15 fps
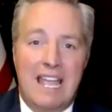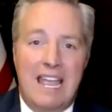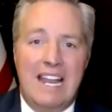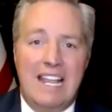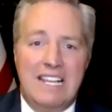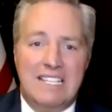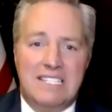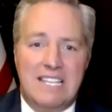
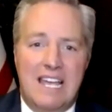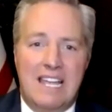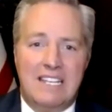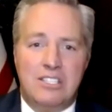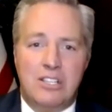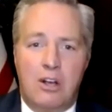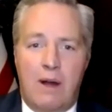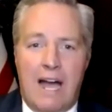And he
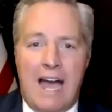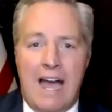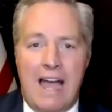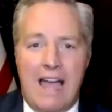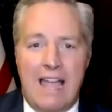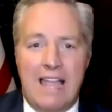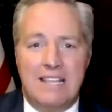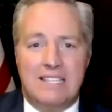said,
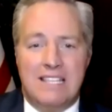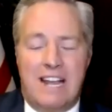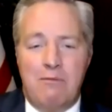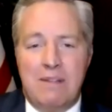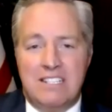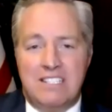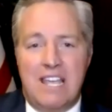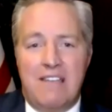I've
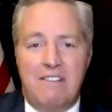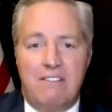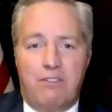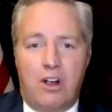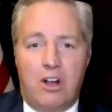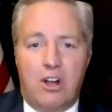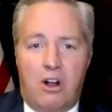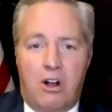been saving
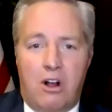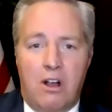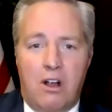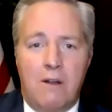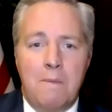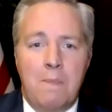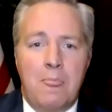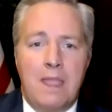for a
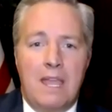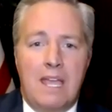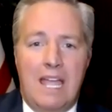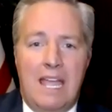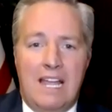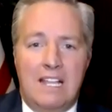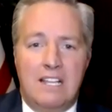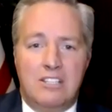car.
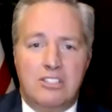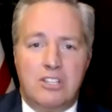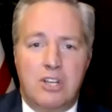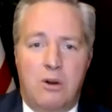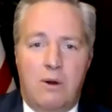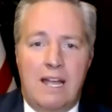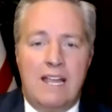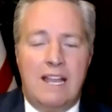And
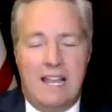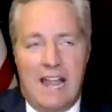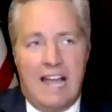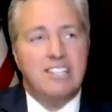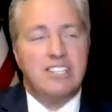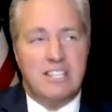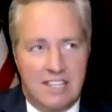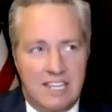so I
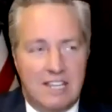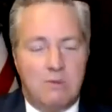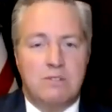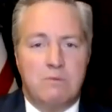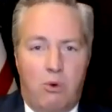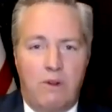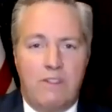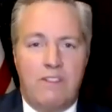think it was
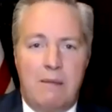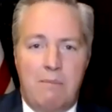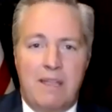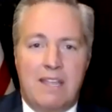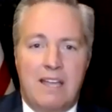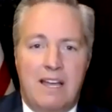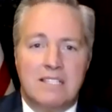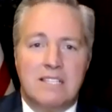more than that,
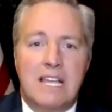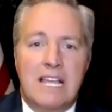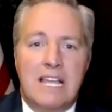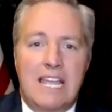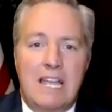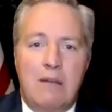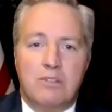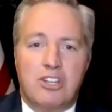because
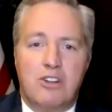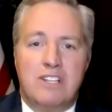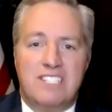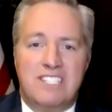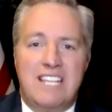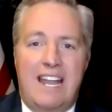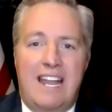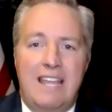it was going to
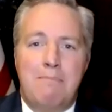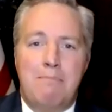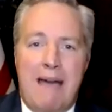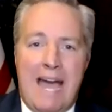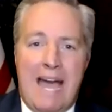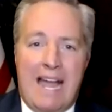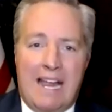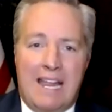set him
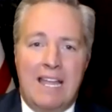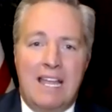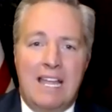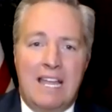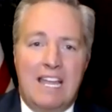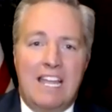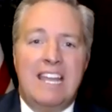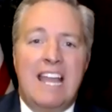back
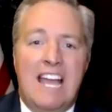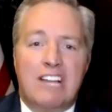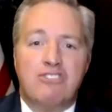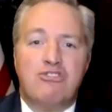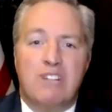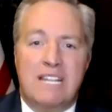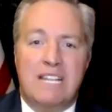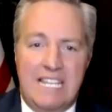an
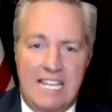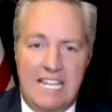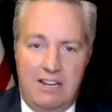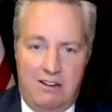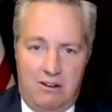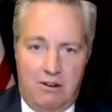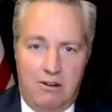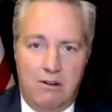extra
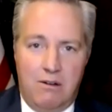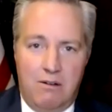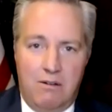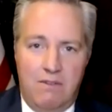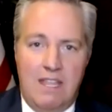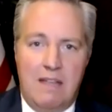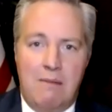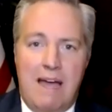year,
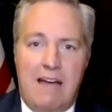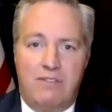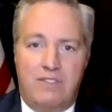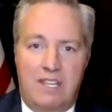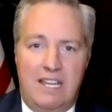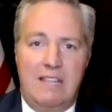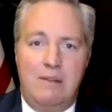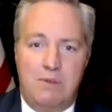the amount
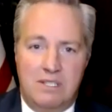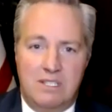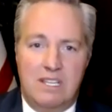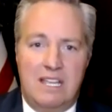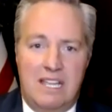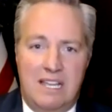that he